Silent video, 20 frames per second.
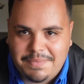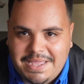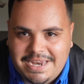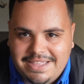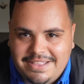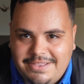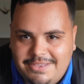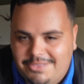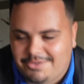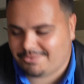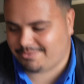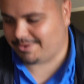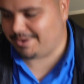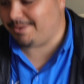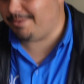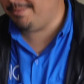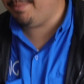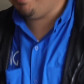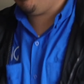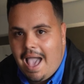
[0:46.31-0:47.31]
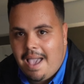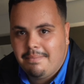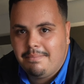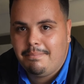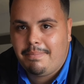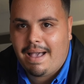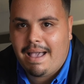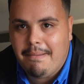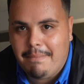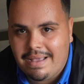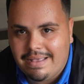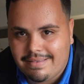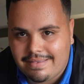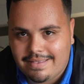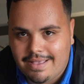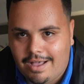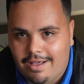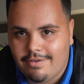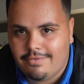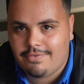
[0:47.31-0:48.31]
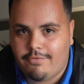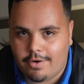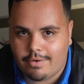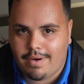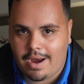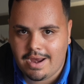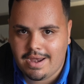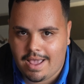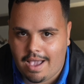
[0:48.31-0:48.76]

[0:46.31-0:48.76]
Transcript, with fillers: made it to the room. I'm by myself for right